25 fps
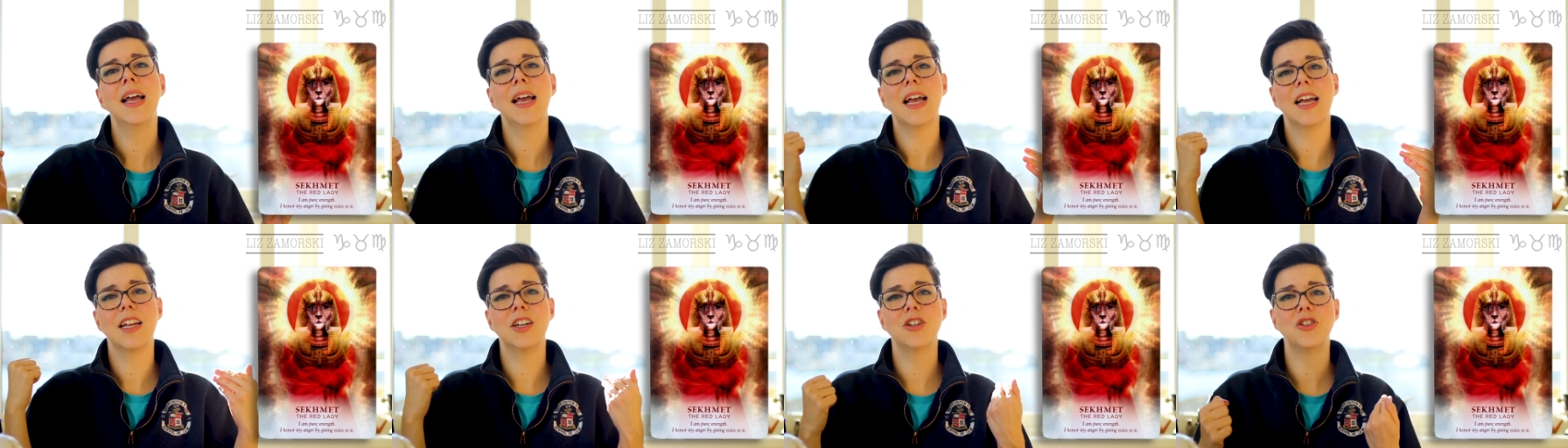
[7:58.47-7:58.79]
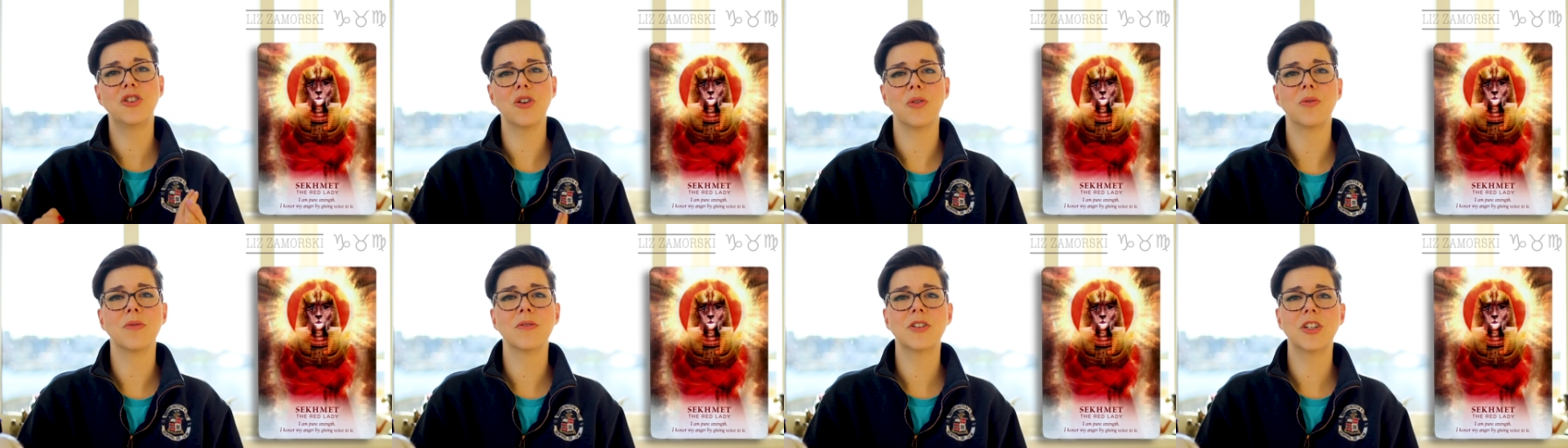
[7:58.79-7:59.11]

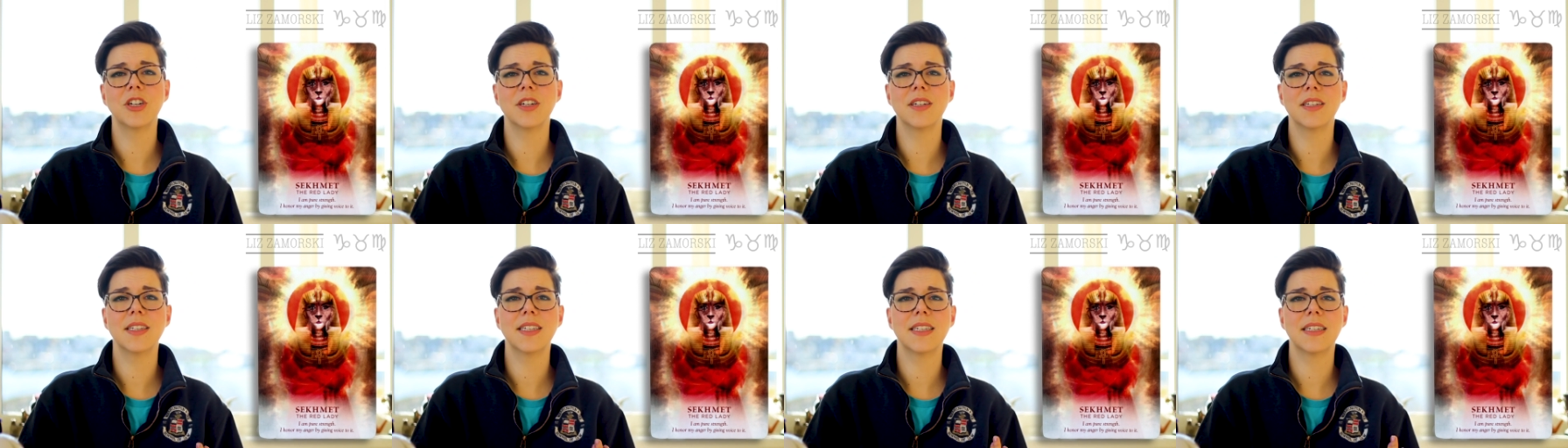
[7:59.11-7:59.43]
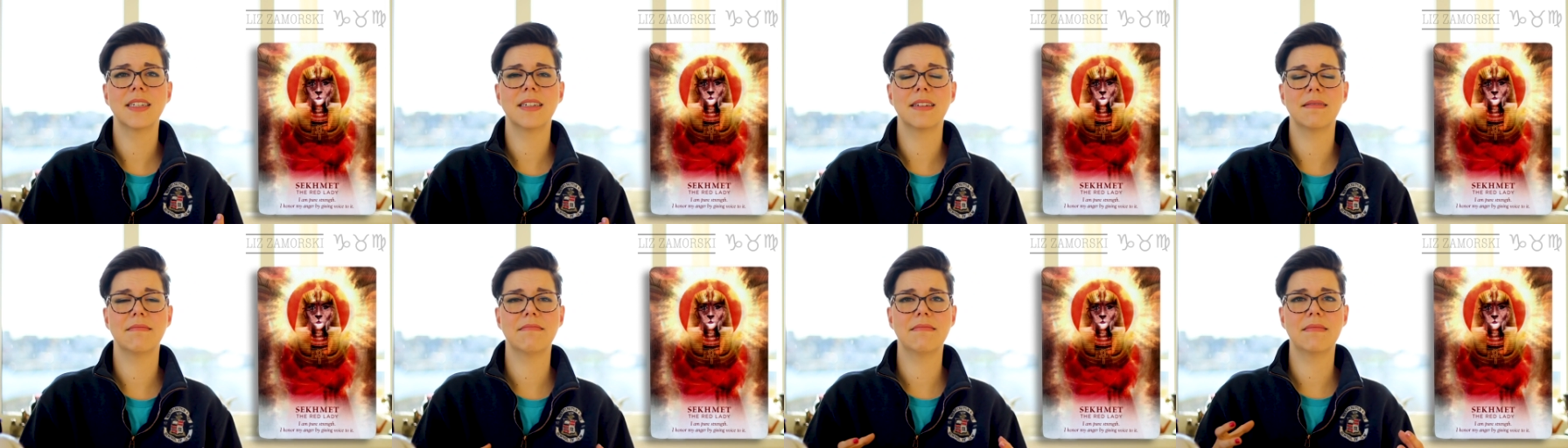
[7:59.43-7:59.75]
and don't
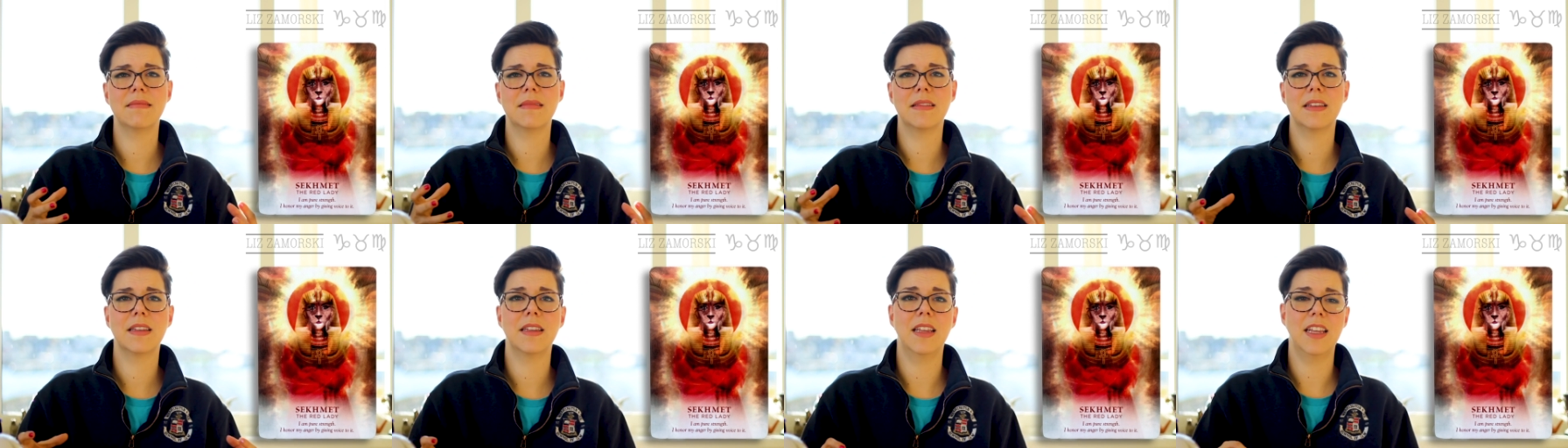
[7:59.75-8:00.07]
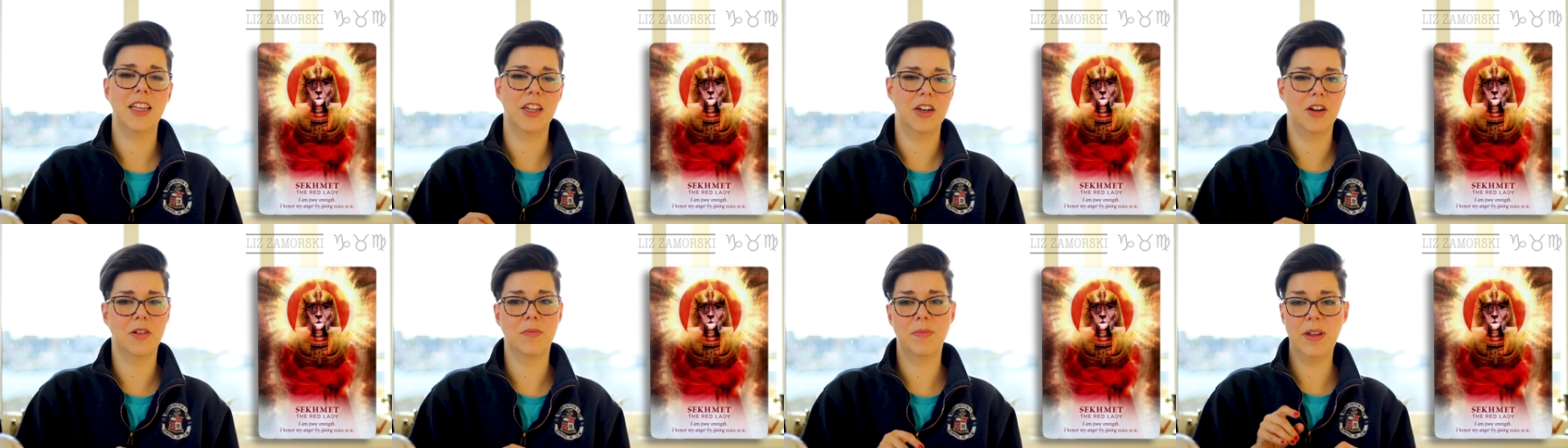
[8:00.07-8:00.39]
just,
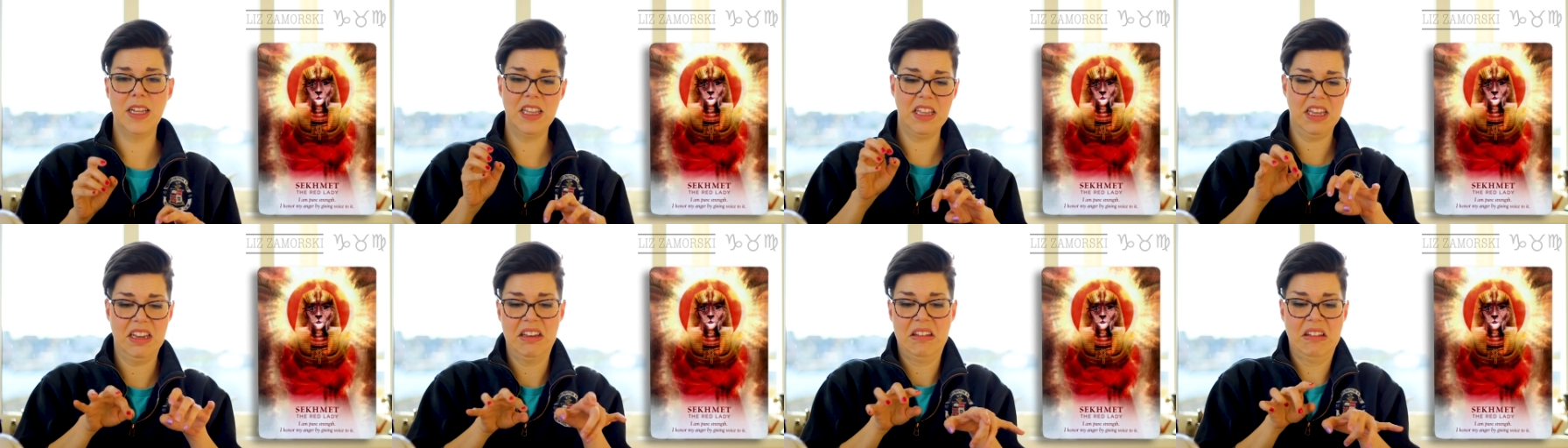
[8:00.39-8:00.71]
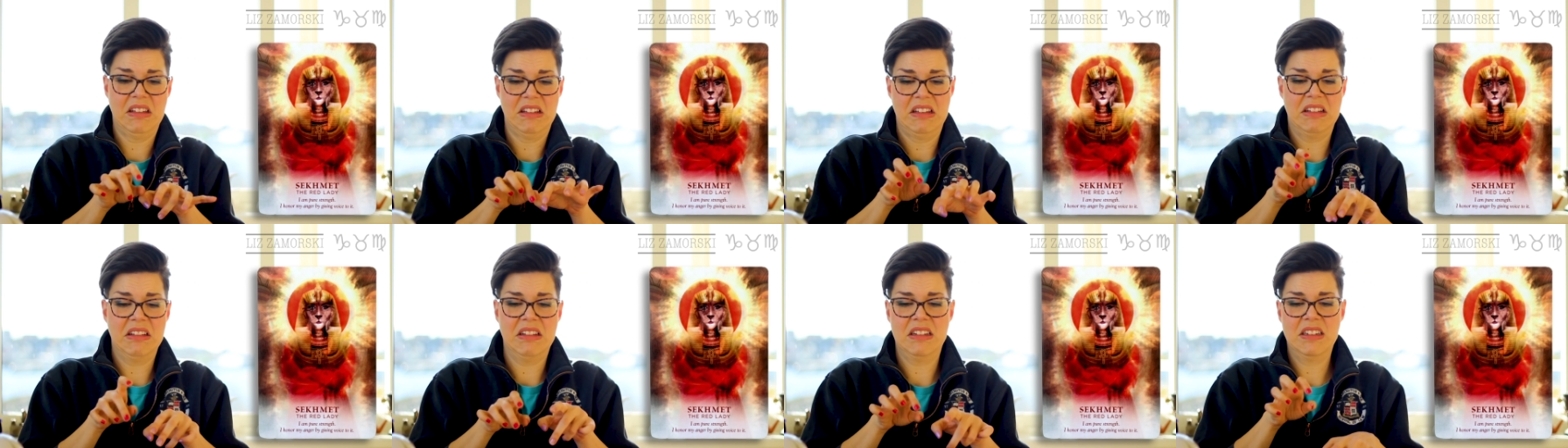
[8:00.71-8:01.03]
you know, be like